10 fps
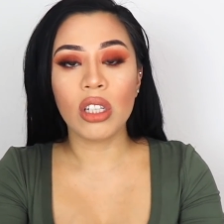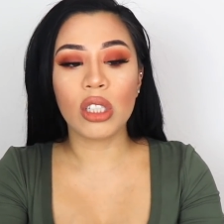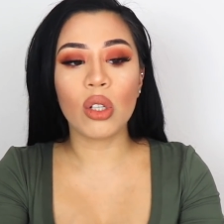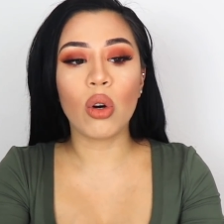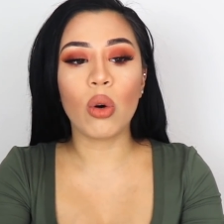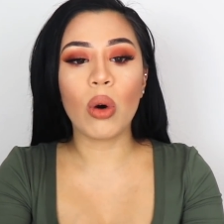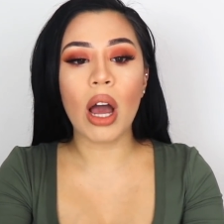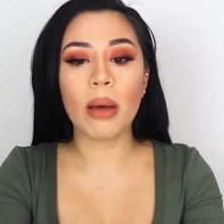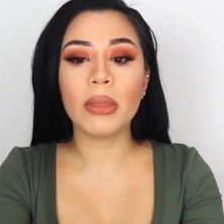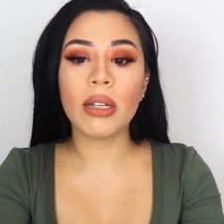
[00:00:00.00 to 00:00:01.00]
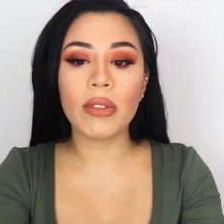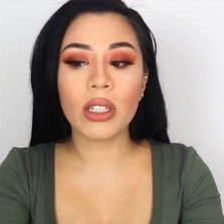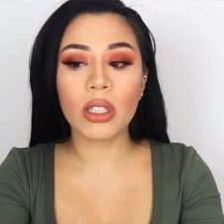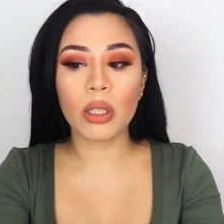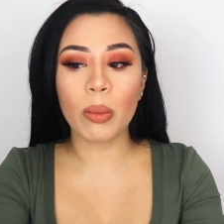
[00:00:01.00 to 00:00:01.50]
So I'm
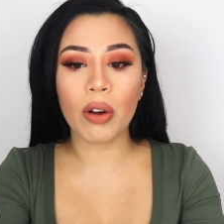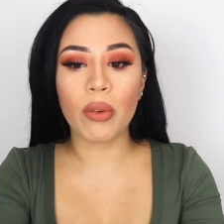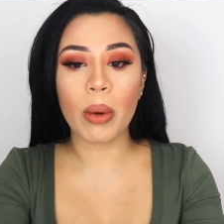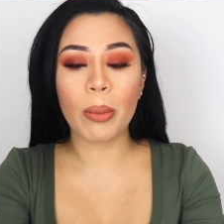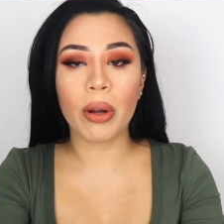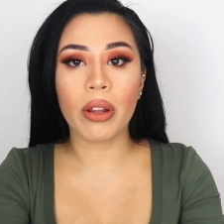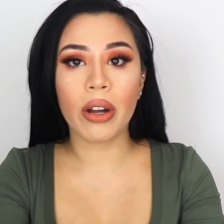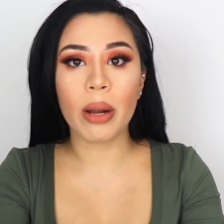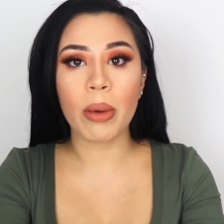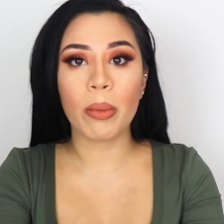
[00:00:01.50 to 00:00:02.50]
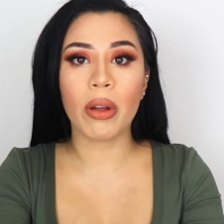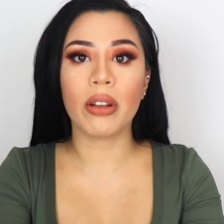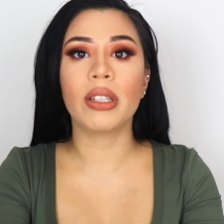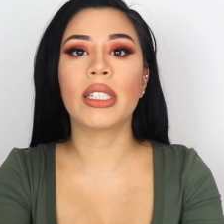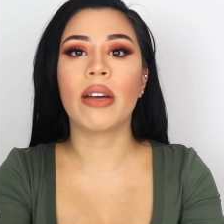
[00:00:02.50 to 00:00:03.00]
7 years apart from my brother, and my
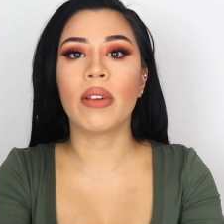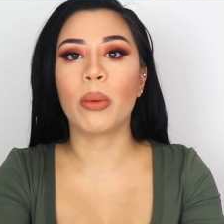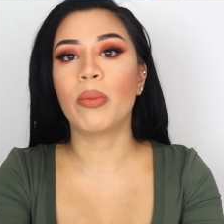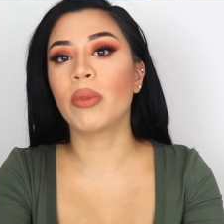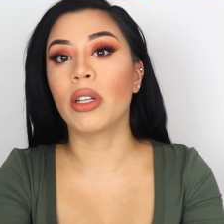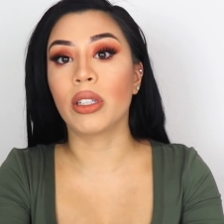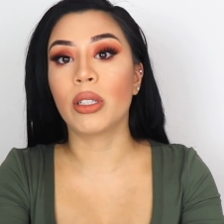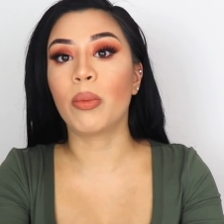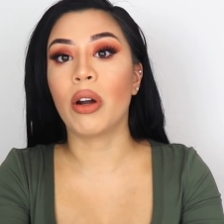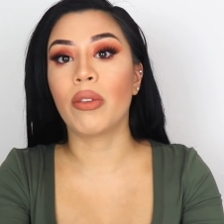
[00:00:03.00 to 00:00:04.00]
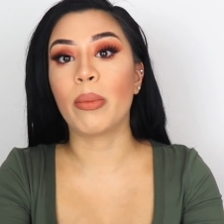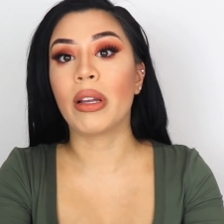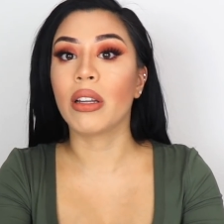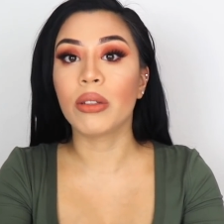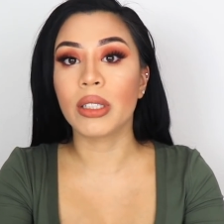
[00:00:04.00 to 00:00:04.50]
brother is 7 years apart from
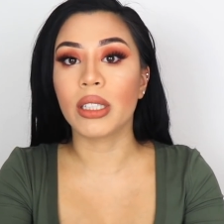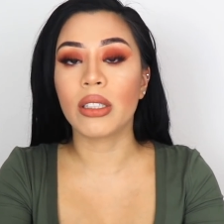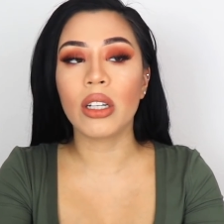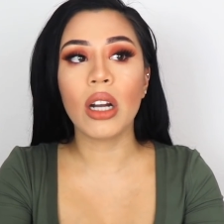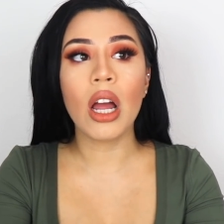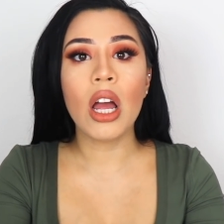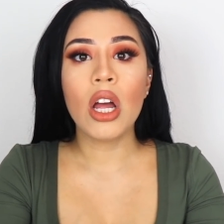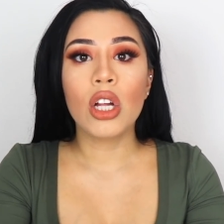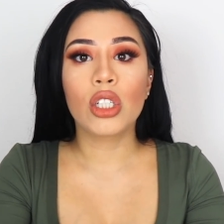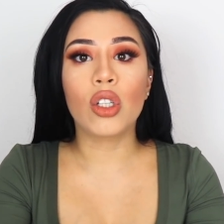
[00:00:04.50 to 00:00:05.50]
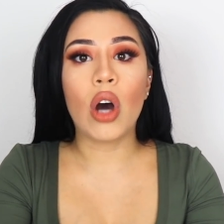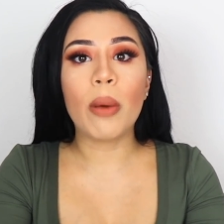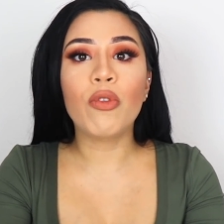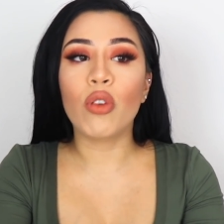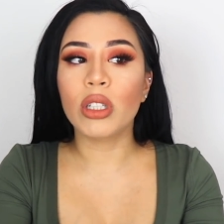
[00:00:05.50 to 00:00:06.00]
my little sister. So
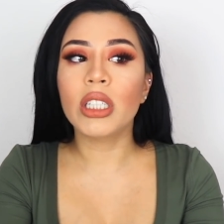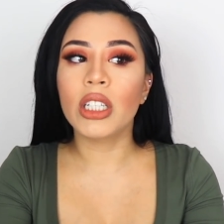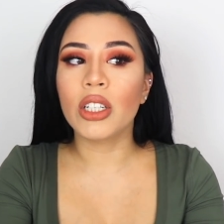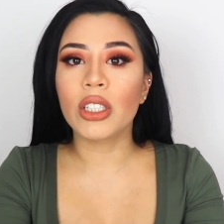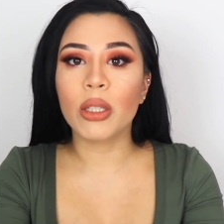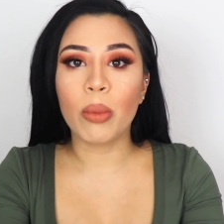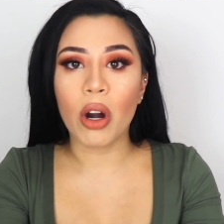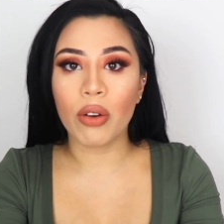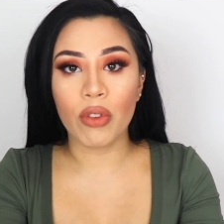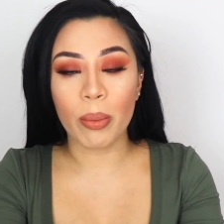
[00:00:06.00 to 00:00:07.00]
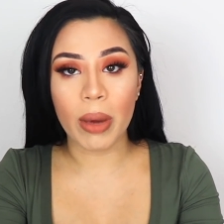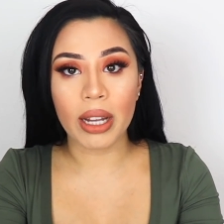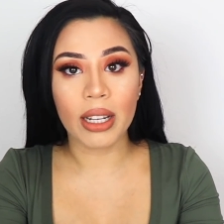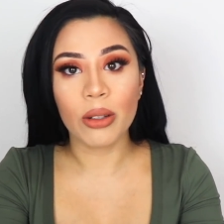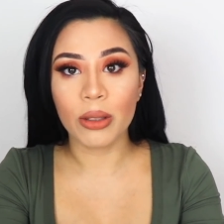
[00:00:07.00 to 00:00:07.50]
I'm 14 years apart from
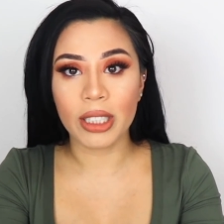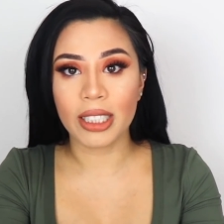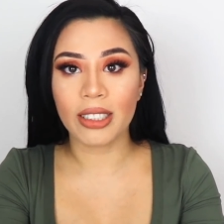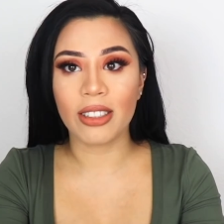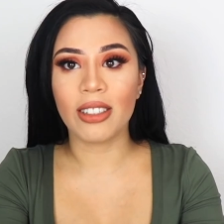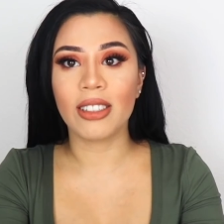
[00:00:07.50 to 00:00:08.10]
my little sister.